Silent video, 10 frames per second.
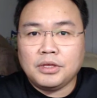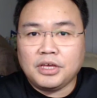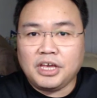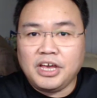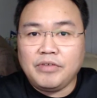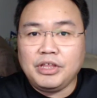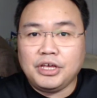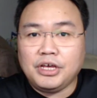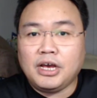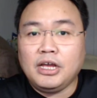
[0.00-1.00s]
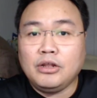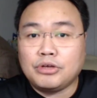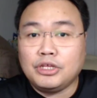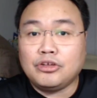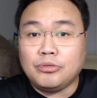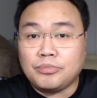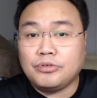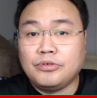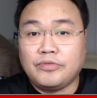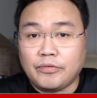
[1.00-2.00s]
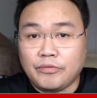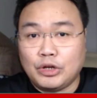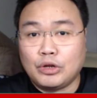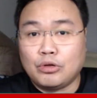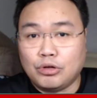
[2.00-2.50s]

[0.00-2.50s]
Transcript: Hey, Alvin here. Are you looking to improve your video